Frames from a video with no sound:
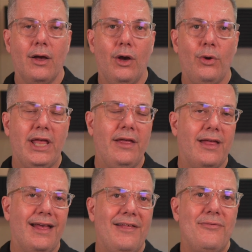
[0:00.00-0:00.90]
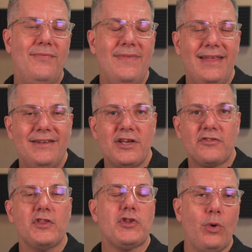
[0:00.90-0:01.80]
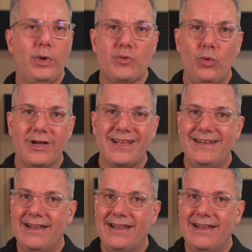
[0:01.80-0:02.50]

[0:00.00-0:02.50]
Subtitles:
Okay, does this always work?